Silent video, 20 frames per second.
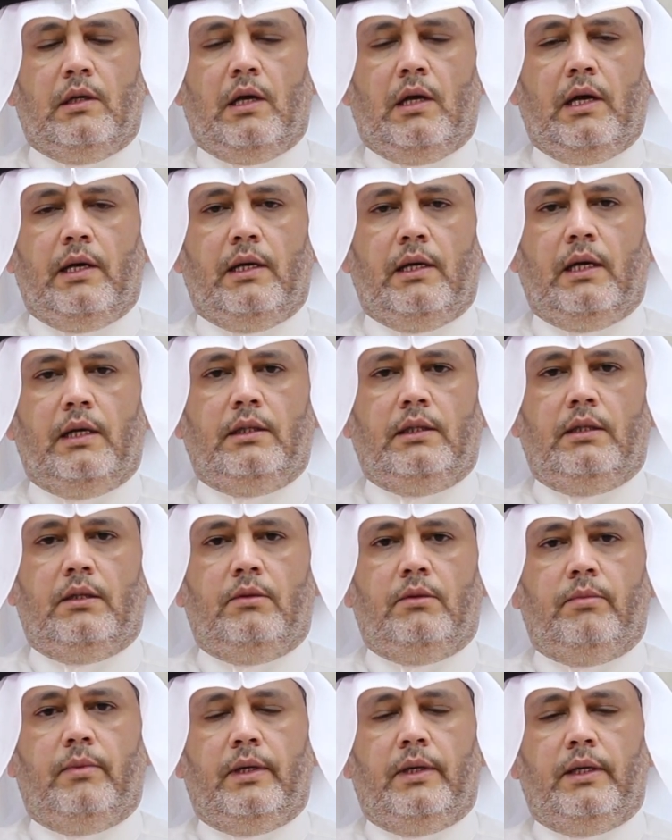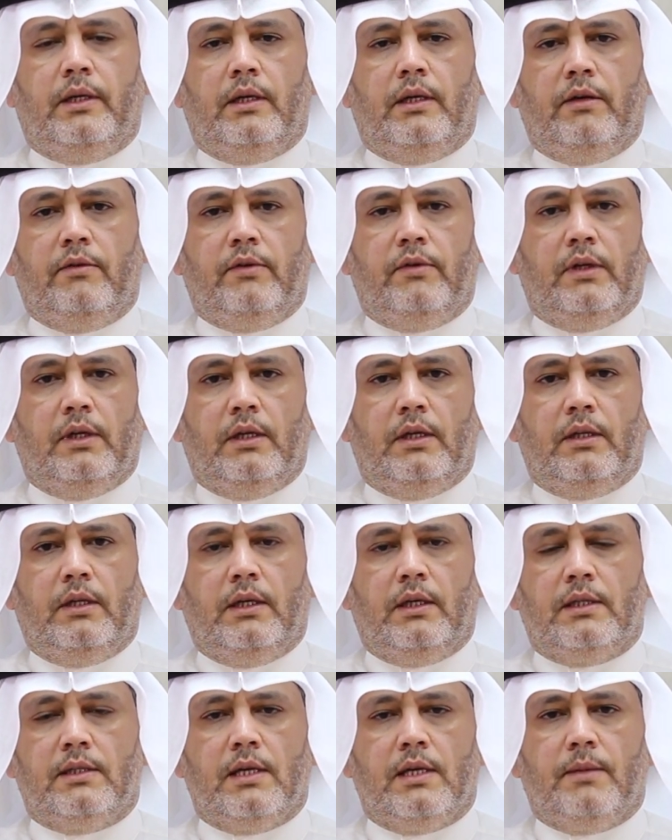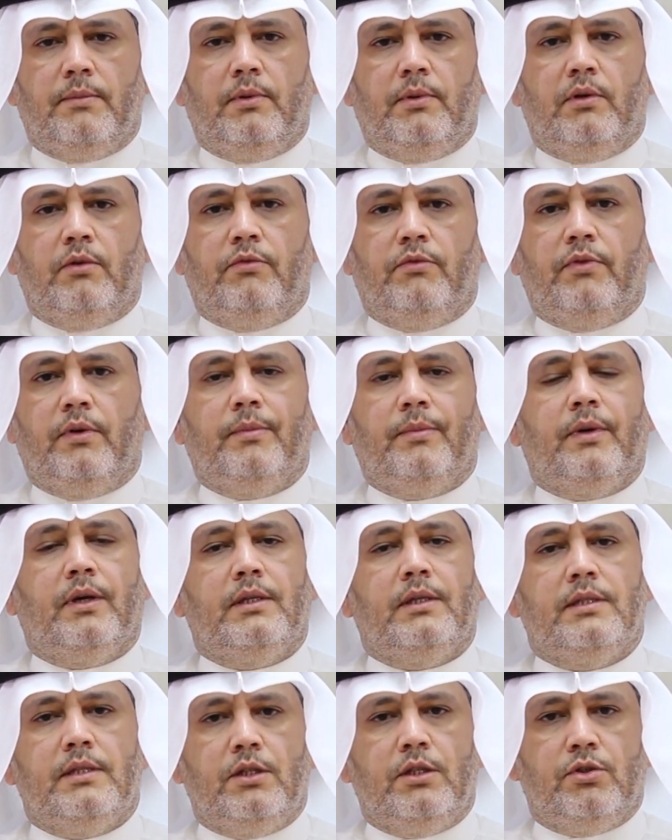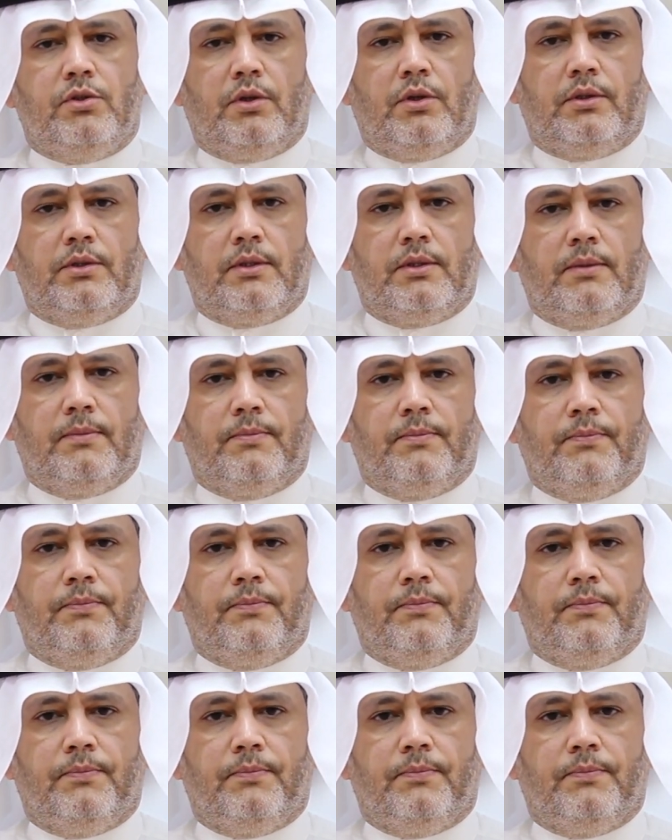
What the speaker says: highlight it by giving the example of febrile seizures.